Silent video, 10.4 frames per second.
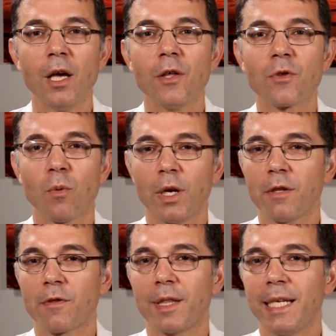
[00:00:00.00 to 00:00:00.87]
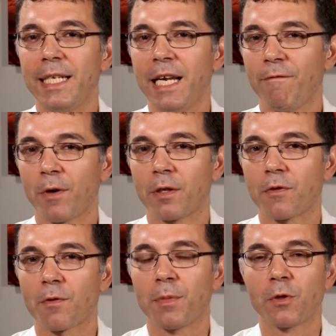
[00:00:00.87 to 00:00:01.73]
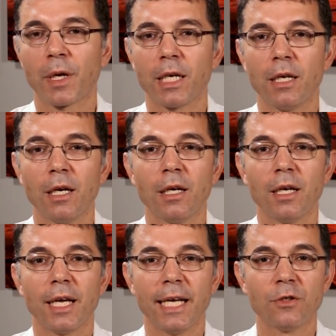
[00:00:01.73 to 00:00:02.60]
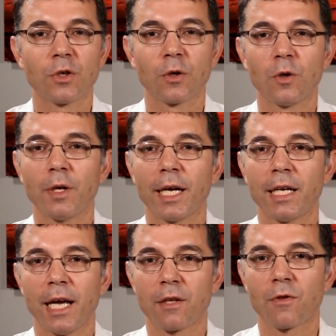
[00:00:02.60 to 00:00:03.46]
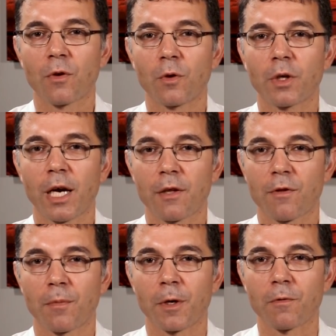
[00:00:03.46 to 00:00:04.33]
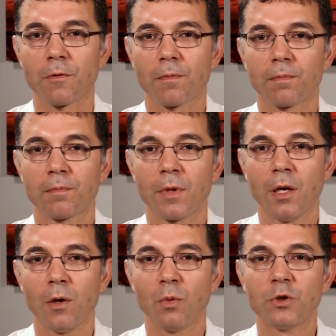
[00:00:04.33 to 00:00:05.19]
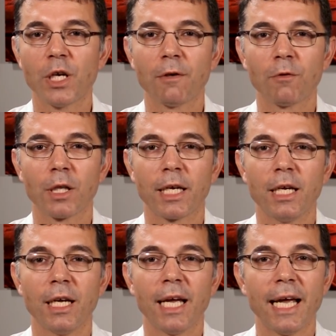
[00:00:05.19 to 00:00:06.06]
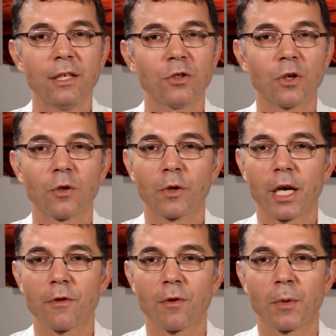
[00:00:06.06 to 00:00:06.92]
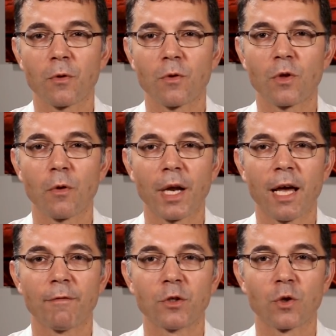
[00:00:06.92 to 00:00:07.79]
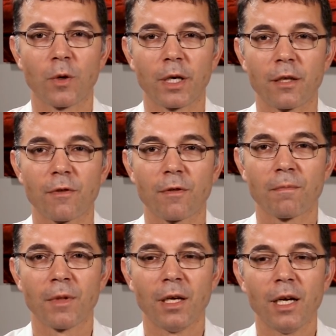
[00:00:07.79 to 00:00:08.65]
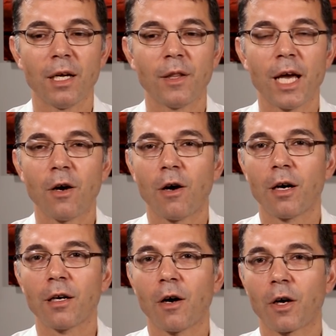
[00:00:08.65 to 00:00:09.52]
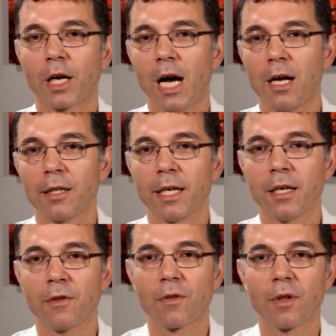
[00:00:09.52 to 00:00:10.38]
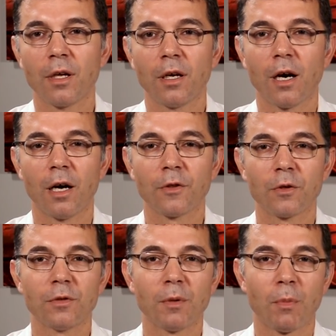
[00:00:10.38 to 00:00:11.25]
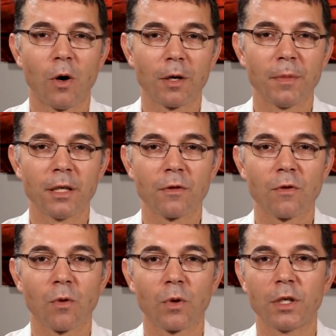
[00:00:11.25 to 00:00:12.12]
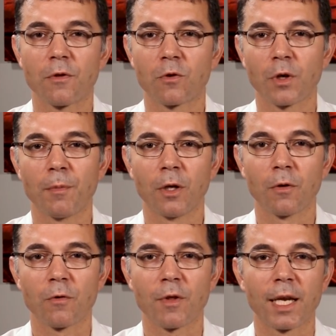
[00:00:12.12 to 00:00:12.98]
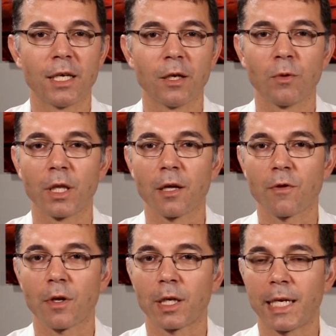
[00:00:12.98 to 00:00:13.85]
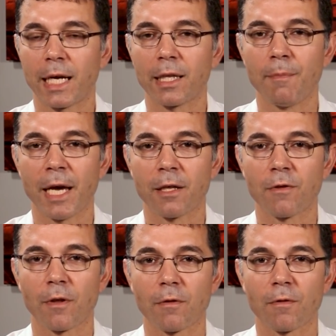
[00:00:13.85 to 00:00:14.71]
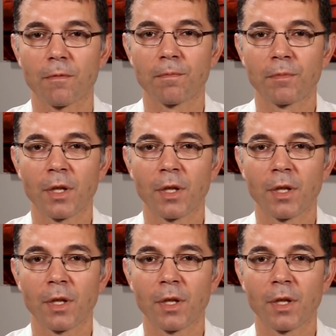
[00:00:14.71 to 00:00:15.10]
So what is the difference between internal and external customers? Well, generally, internal customers don't have a choice. They are our colleagues, other departments, or distributors that deal with us on a daily basis.